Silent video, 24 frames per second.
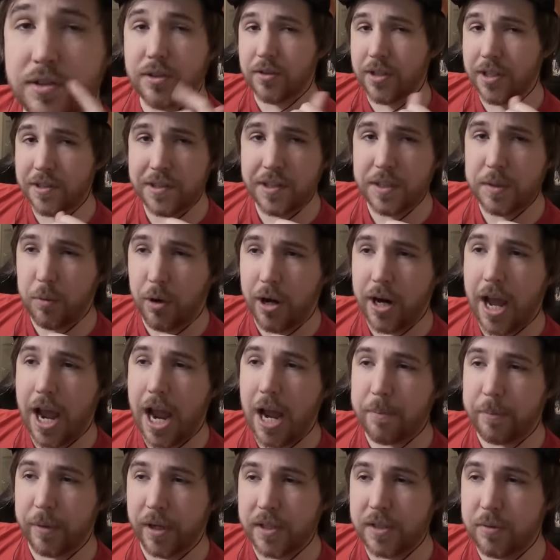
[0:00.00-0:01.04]
So this is what
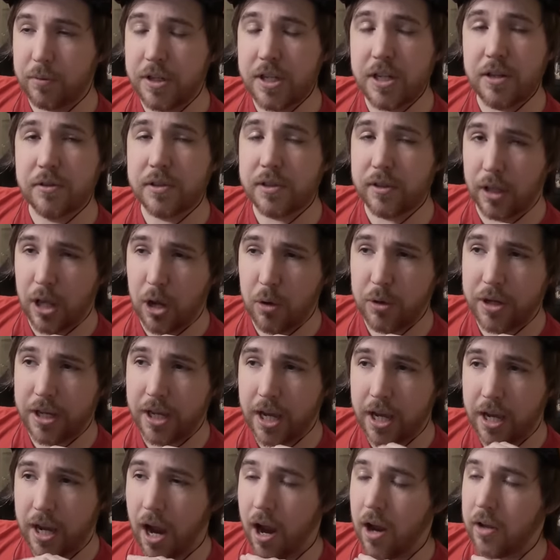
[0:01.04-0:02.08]
happens when you use low
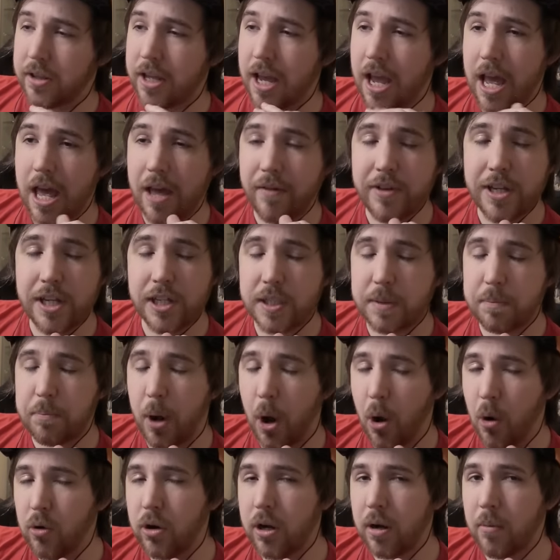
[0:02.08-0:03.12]
kick on the heaviest
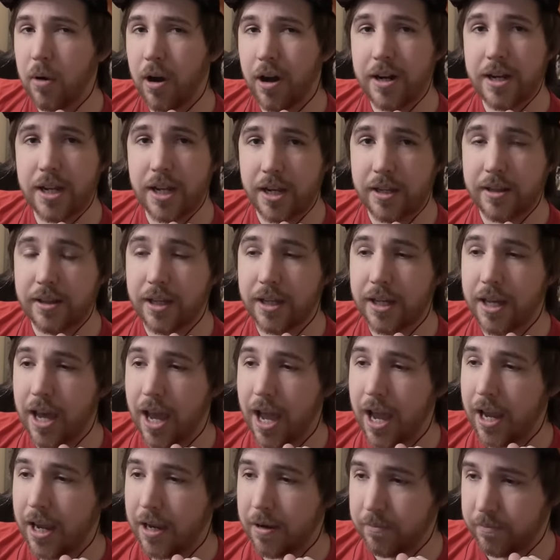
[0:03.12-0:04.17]
Pokemon in the
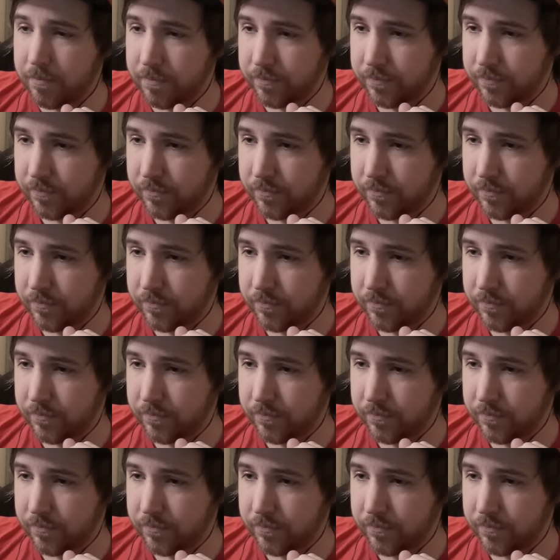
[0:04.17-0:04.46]
game.